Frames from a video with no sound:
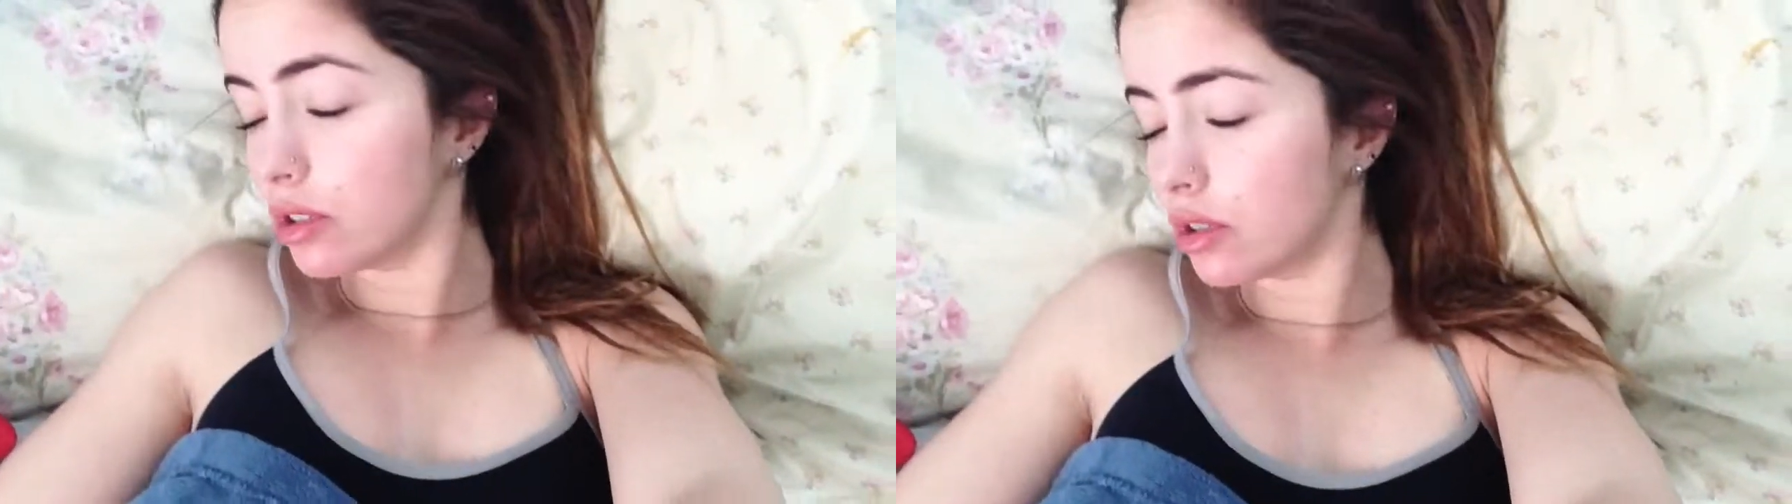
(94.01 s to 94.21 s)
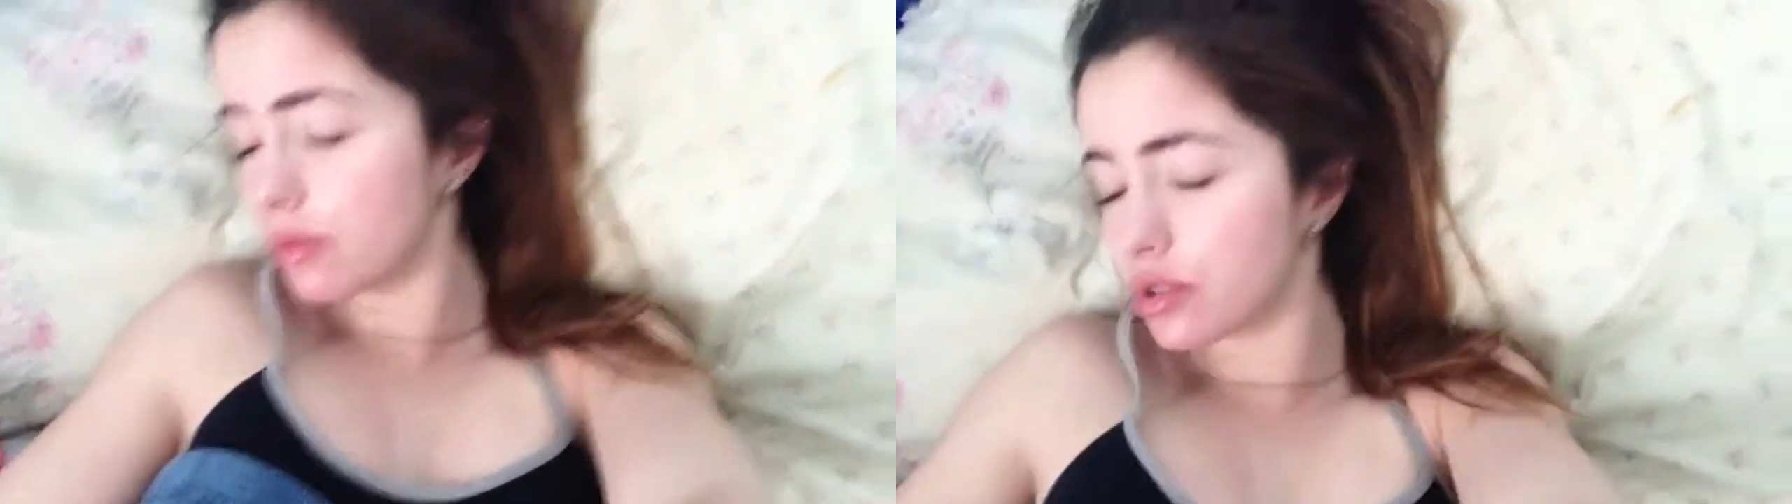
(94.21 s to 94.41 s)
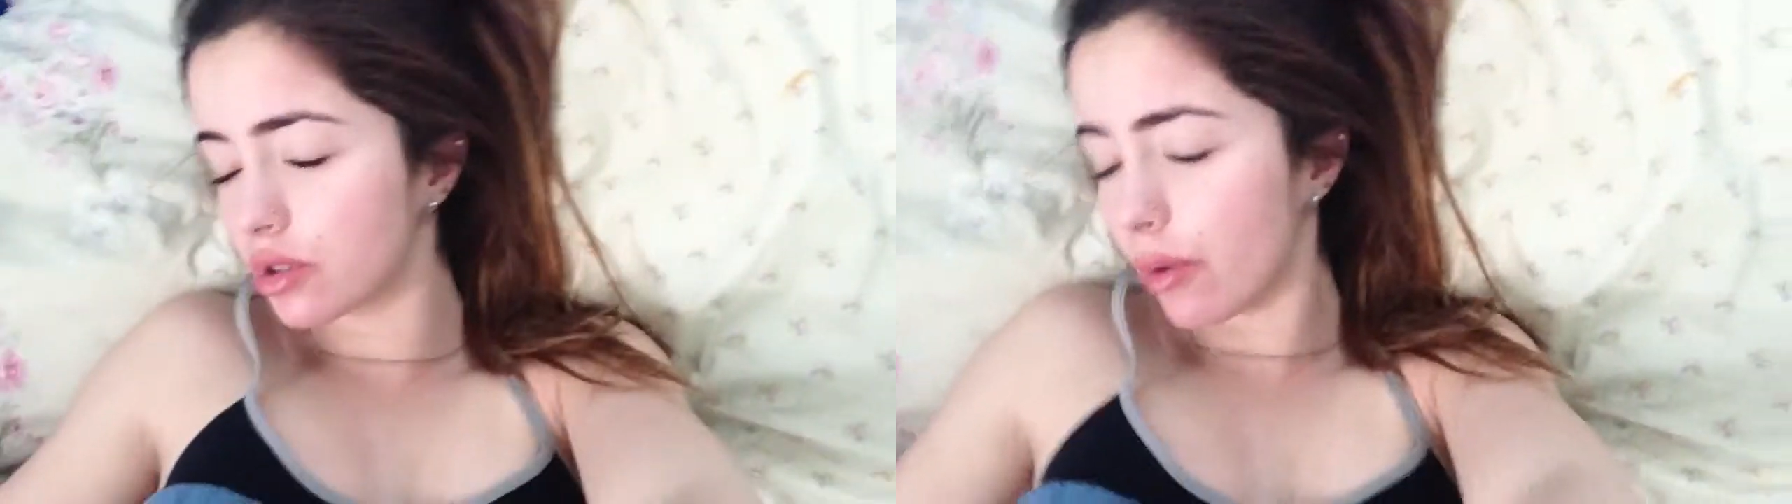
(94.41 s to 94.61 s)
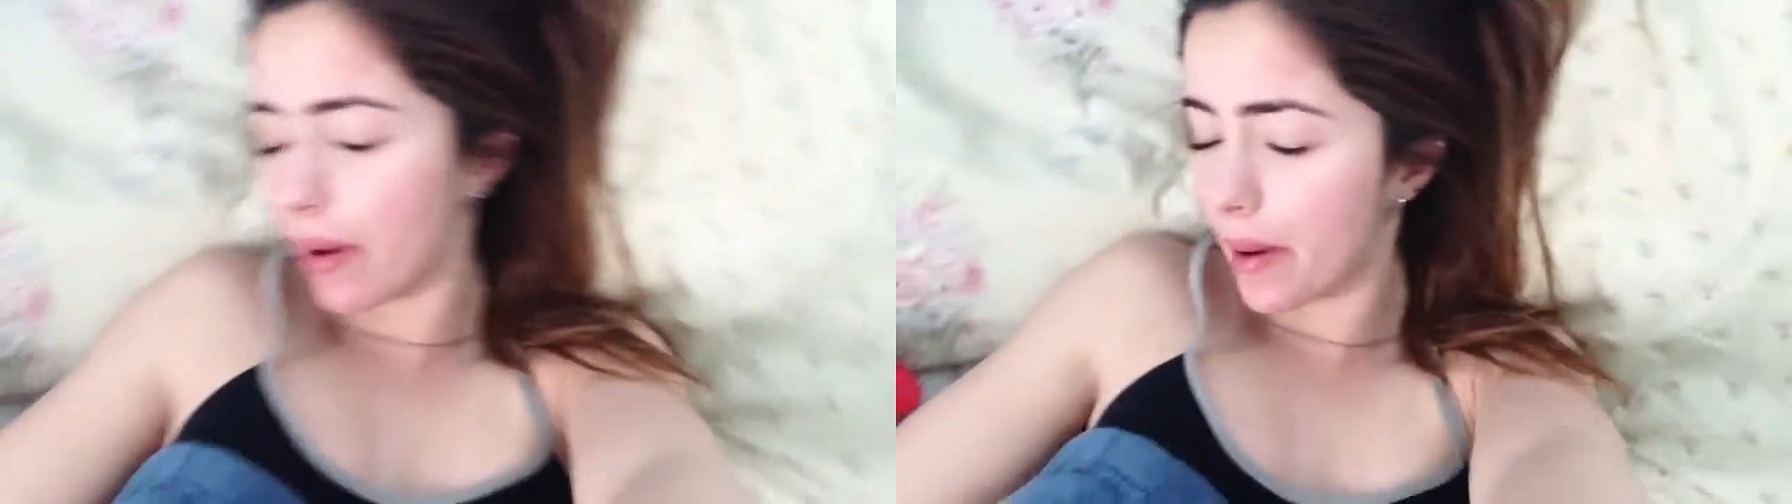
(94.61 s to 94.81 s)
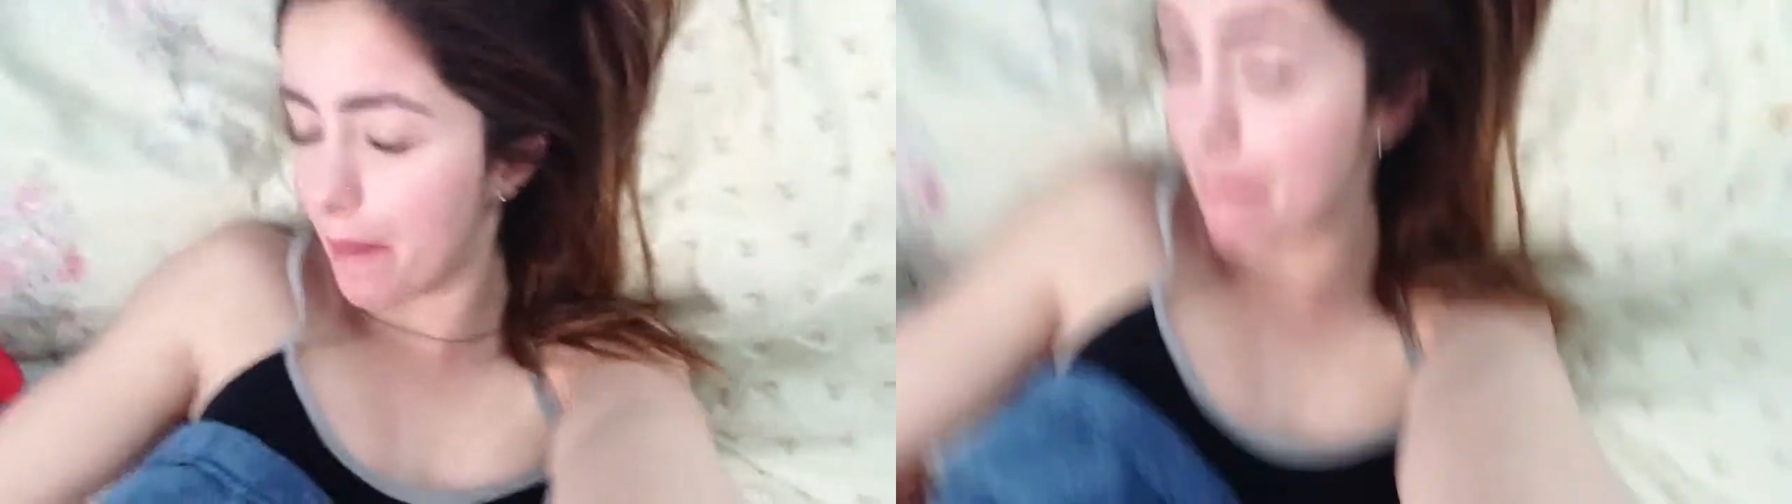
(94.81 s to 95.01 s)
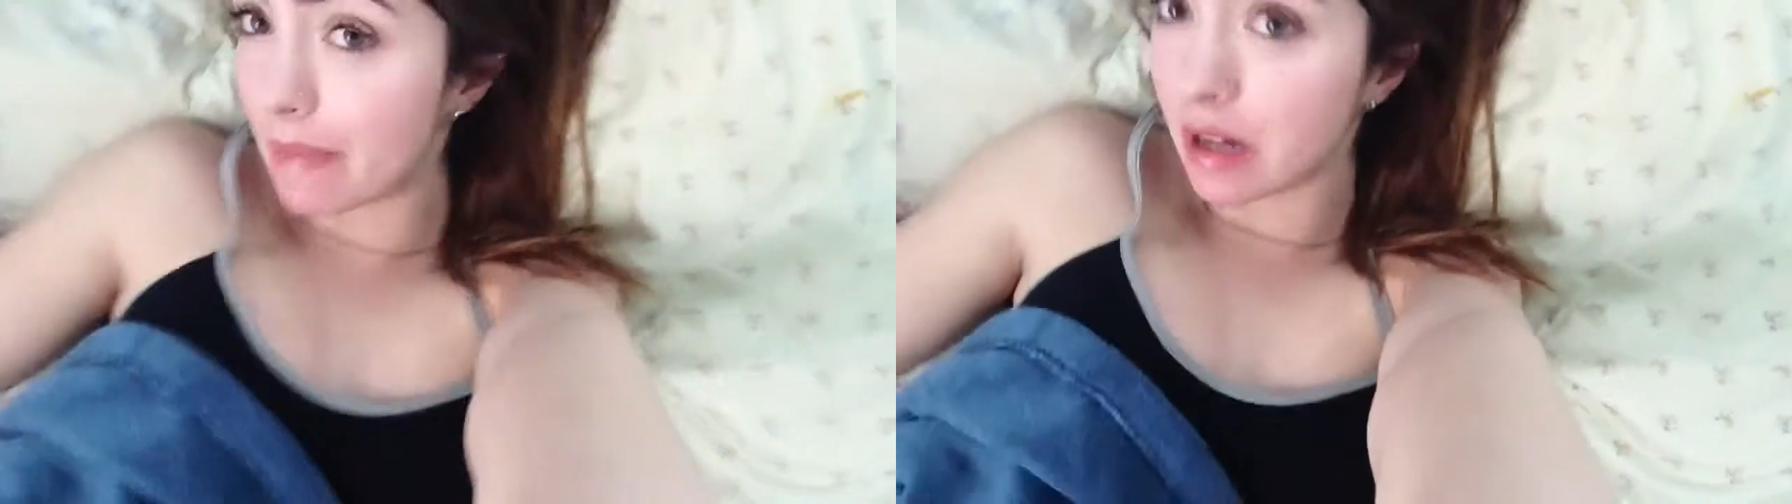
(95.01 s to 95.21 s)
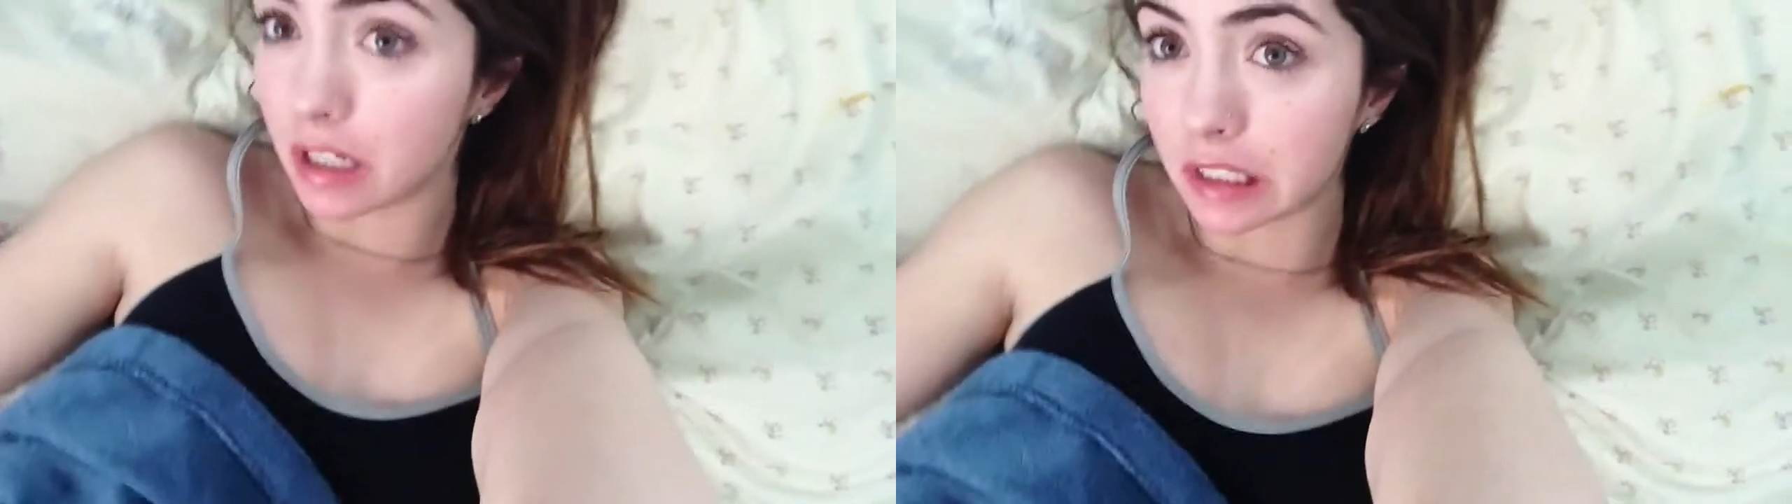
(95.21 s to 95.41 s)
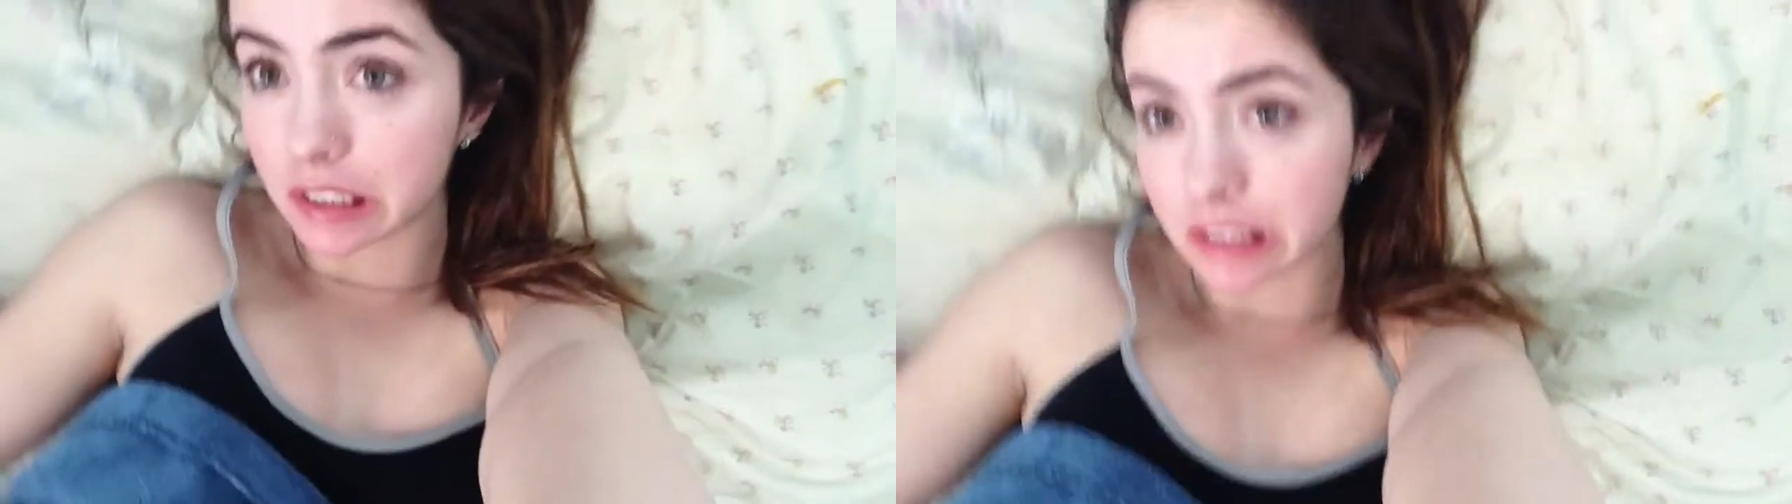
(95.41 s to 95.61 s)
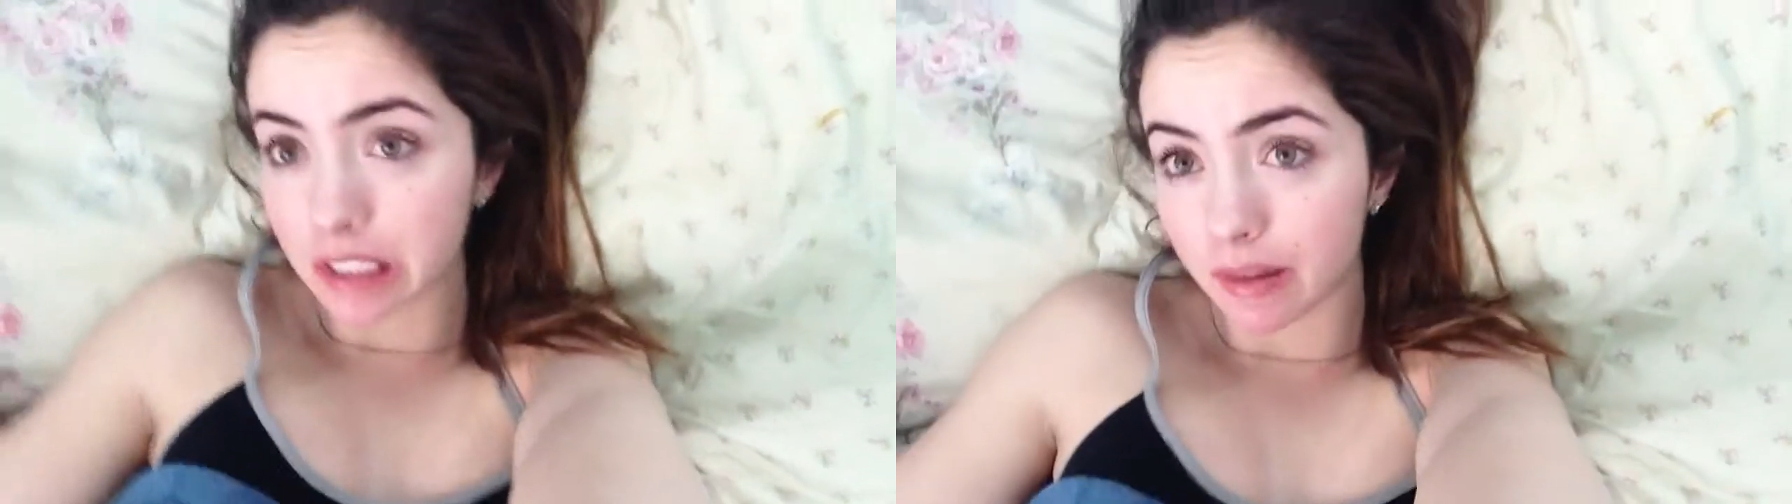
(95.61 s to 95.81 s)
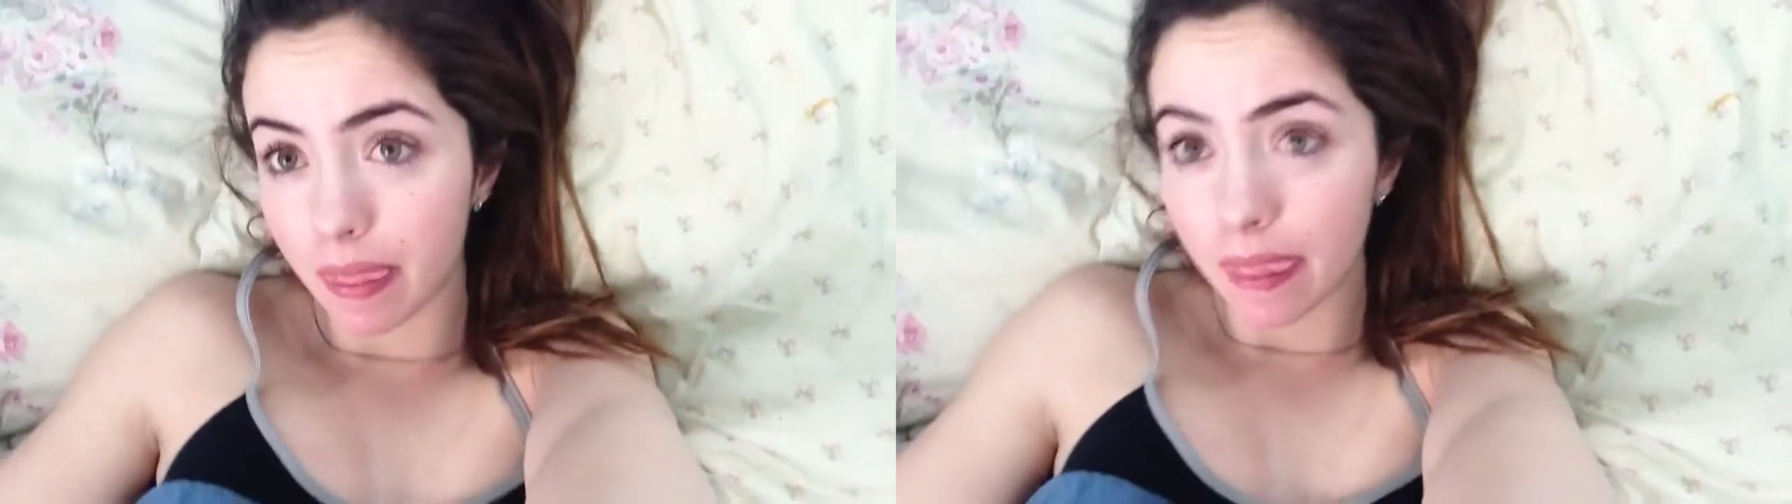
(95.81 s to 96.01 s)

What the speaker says: super short, but